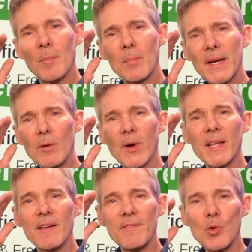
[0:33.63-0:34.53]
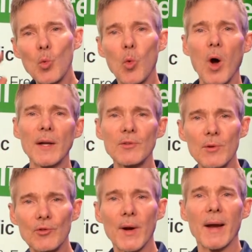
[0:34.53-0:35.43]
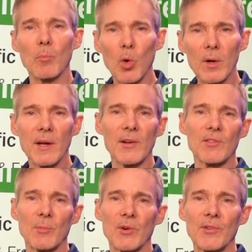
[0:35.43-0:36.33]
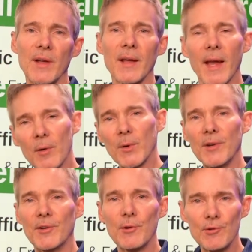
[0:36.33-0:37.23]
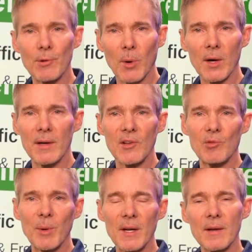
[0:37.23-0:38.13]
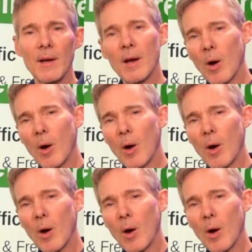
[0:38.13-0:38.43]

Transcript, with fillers: But anyway, if you want to attract more customers and reduce your marketing spend,